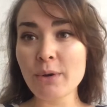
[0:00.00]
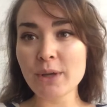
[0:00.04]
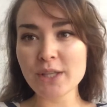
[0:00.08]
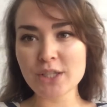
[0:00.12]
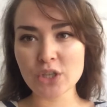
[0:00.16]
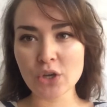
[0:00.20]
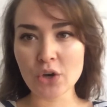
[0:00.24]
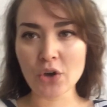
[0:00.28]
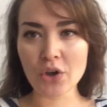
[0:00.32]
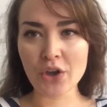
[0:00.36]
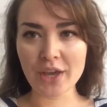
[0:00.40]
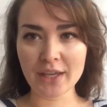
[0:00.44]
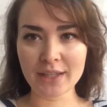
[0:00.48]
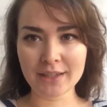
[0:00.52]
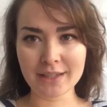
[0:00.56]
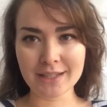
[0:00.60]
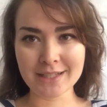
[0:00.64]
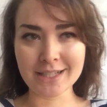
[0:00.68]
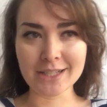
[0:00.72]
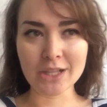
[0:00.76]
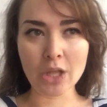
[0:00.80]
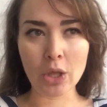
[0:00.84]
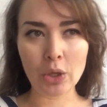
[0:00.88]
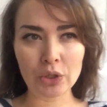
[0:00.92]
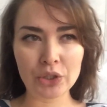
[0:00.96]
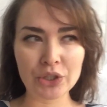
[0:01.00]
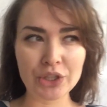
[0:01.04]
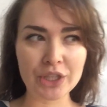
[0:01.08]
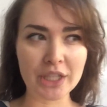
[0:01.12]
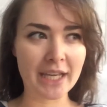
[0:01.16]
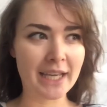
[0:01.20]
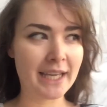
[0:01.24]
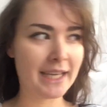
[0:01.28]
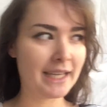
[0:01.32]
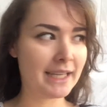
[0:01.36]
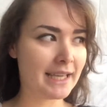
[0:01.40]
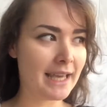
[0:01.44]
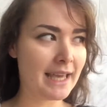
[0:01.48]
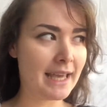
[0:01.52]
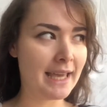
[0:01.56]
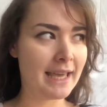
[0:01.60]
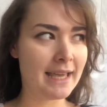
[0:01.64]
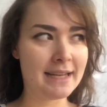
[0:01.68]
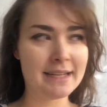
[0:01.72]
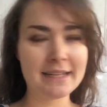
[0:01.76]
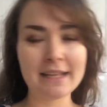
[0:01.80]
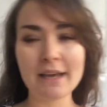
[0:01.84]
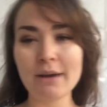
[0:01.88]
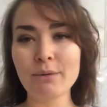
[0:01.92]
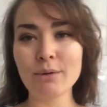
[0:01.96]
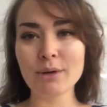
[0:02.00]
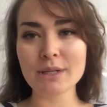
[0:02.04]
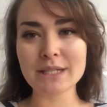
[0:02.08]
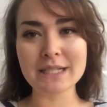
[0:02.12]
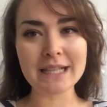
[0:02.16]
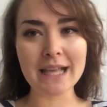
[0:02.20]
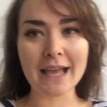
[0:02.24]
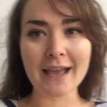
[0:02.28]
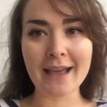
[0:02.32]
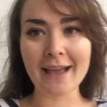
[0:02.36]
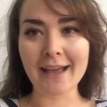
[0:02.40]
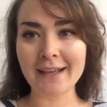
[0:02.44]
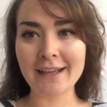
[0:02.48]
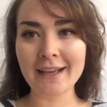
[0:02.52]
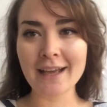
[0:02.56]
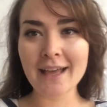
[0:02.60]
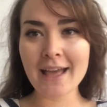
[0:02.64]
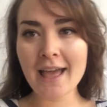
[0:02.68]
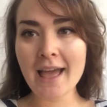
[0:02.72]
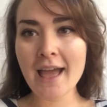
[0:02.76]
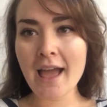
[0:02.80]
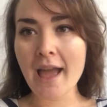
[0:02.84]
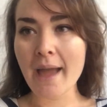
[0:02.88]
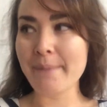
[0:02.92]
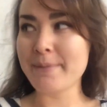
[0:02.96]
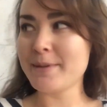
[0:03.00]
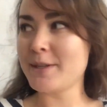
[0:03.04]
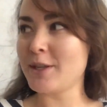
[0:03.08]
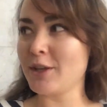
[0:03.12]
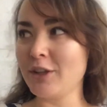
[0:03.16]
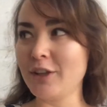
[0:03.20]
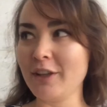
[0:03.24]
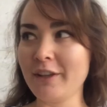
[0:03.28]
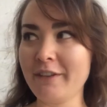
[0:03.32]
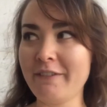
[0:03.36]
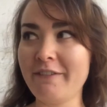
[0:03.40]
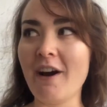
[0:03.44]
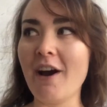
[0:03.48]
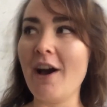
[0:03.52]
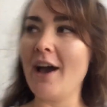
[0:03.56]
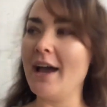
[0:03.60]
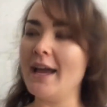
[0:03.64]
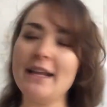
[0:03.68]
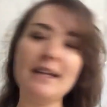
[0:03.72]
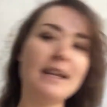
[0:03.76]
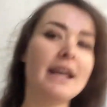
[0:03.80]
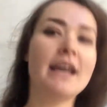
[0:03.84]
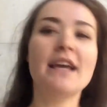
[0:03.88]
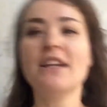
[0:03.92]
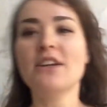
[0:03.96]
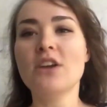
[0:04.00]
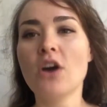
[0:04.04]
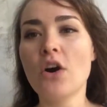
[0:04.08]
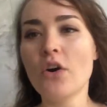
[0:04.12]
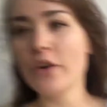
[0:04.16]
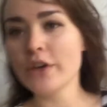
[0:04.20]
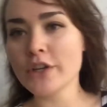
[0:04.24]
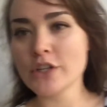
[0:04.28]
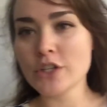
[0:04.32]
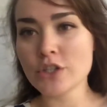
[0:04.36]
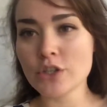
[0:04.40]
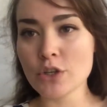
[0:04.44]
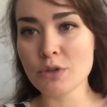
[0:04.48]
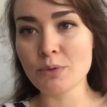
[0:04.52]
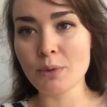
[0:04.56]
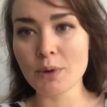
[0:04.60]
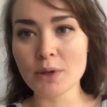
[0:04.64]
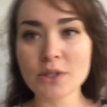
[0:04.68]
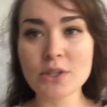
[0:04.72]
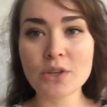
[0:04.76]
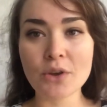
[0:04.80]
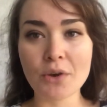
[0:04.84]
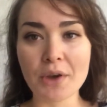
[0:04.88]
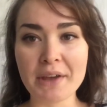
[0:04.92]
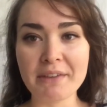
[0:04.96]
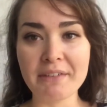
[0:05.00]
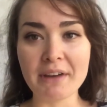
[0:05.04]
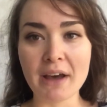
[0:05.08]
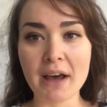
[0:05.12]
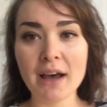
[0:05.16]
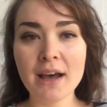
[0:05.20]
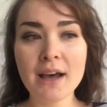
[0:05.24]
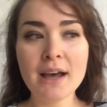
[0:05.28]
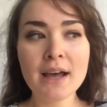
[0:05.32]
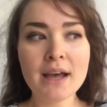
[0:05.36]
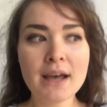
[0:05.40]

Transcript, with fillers: were doing the slog thing, and that was like absolutely fine and no issues whatsoever.